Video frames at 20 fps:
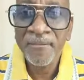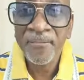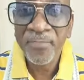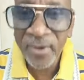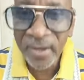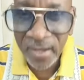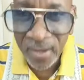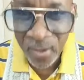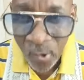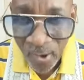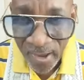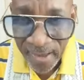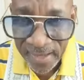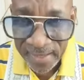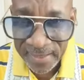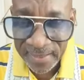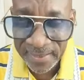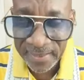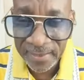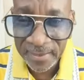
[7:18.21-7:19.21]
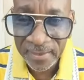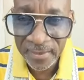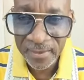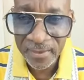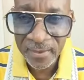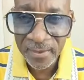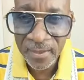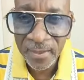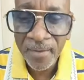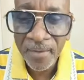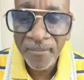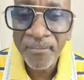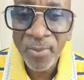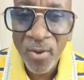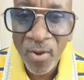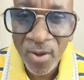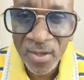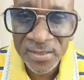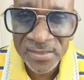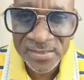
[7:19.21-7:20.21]
Pray quietly.
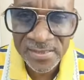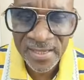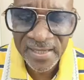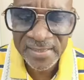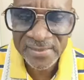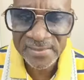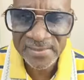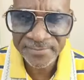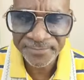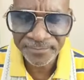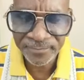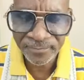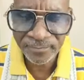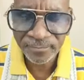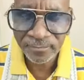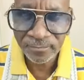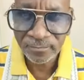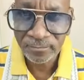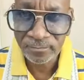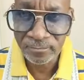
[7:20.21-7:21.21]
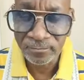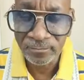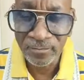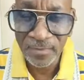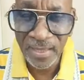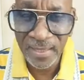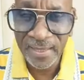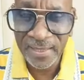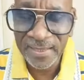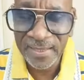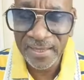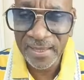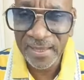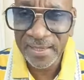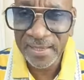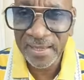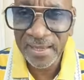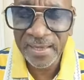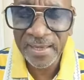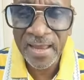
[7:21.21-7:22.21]
Paul says in,
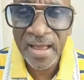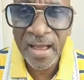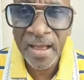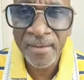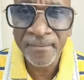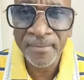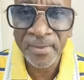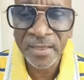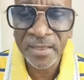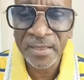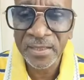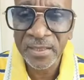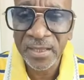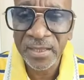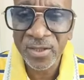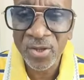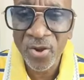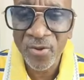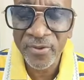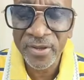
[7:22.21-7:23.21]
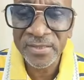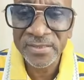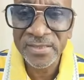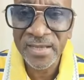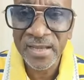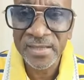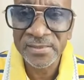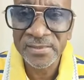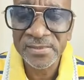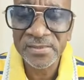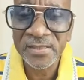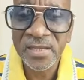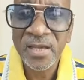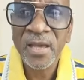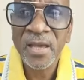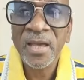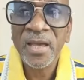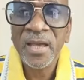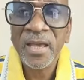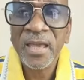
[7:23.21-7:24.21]
in, in, um, in, in Corinthians,
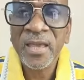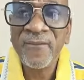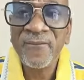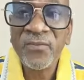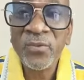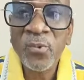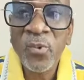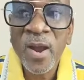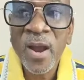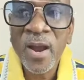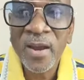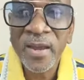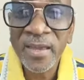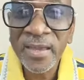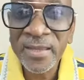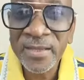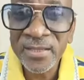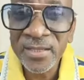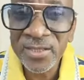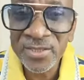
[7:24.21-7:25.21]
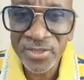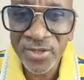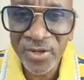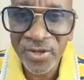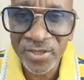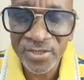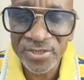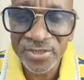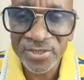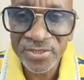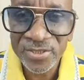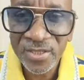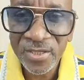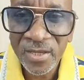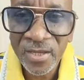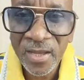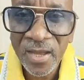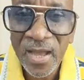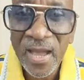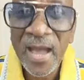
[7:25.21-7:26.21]
if you are in the church
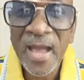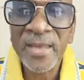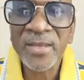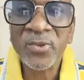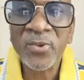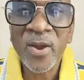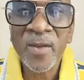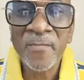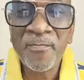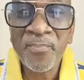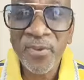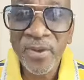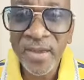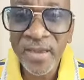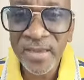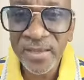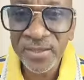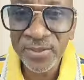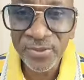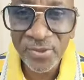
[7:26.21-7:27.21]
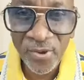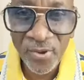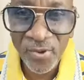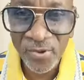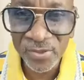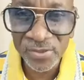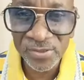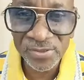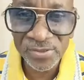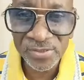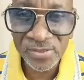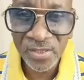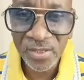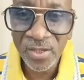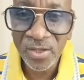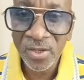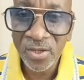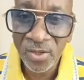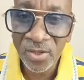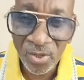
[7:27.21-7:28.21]
and you are praying in tongues
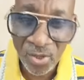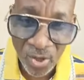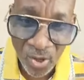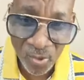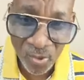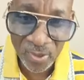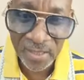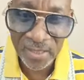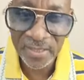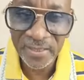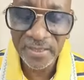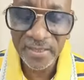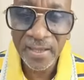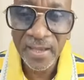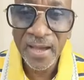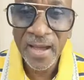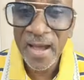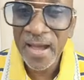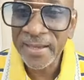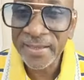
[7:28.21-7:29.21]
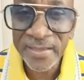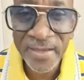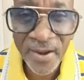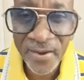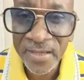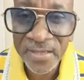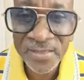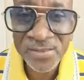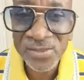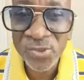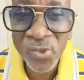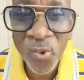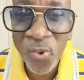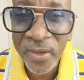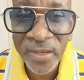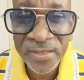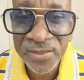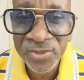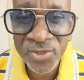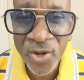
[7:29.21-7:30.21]
loudly and there is no
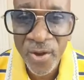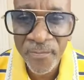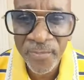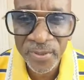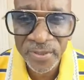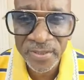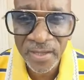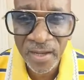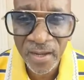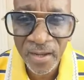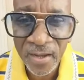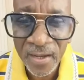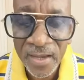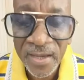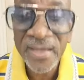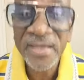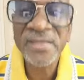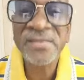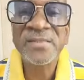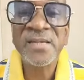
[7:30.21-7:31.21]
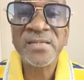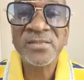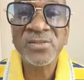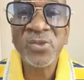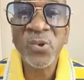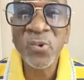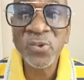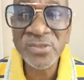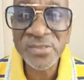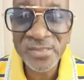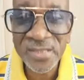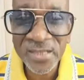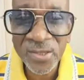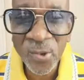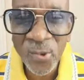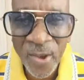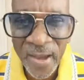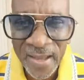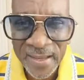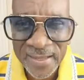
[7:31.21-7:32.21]
interpreter, he says, go sit
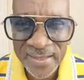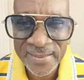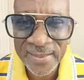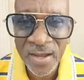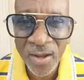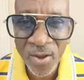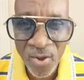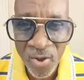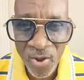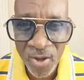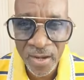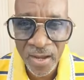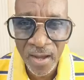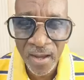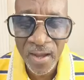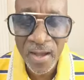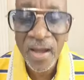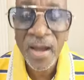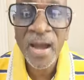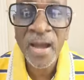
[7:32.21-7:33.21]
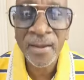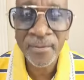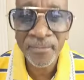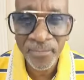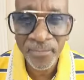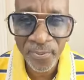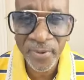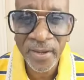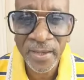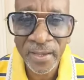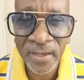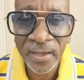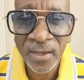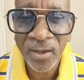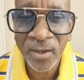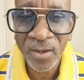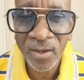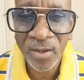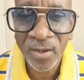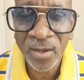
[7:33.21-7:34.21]
quietly in a corner and pray
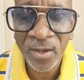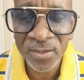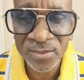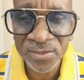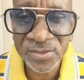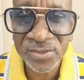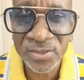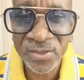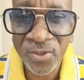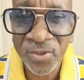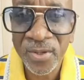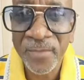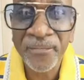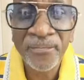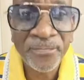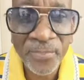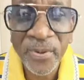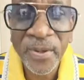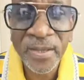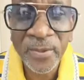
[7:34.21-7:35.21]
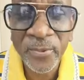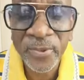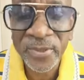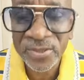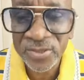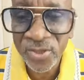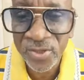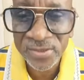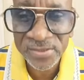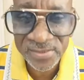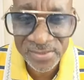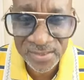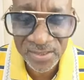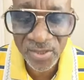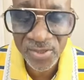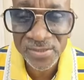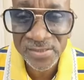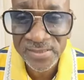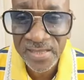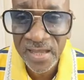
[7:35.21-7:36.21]
unto your pray with your,
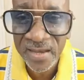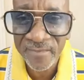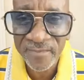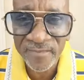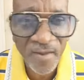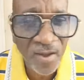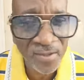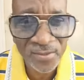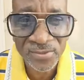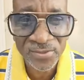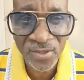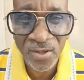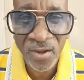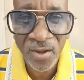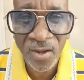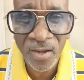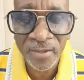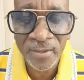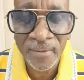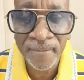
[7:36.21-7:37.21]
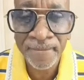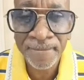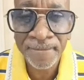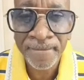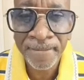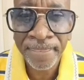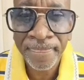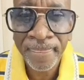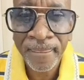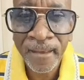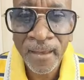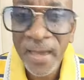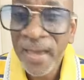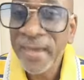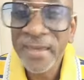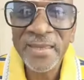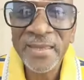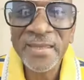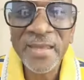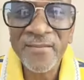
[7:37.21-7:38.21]
yourself unto God.
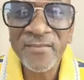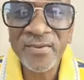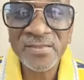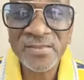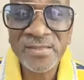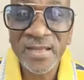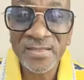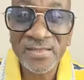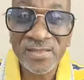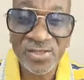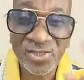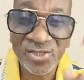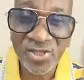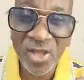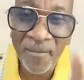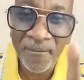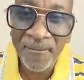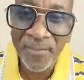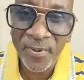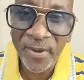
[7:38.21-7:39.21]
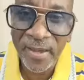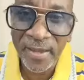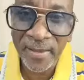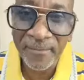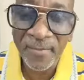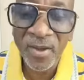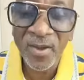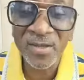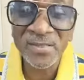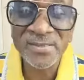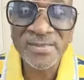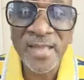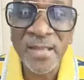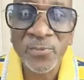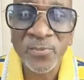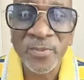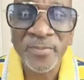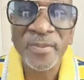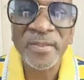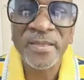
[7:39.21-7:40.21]
He never said stop praying because
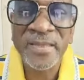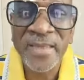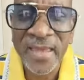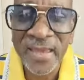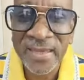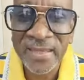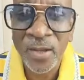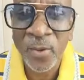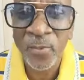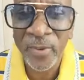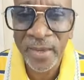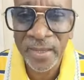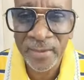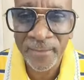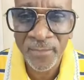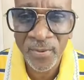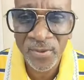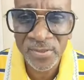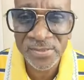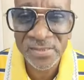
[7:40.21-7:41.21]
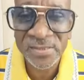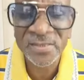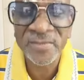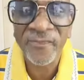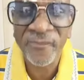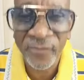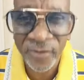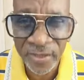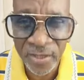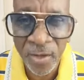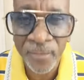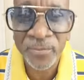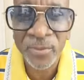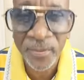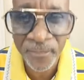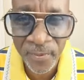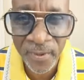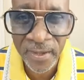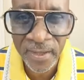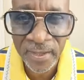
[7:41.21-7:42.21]
that would be taking away the person's freedom to
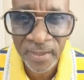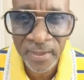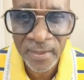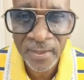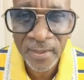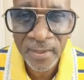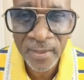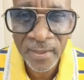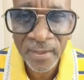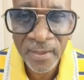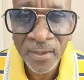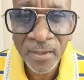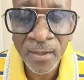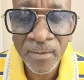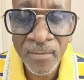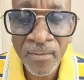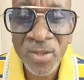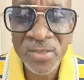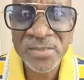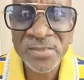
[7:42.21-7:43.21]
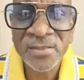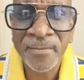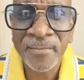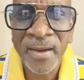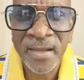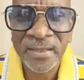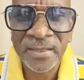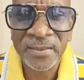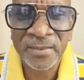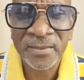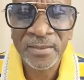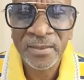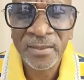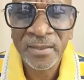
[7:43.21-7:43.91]
pray. Come on, somebody.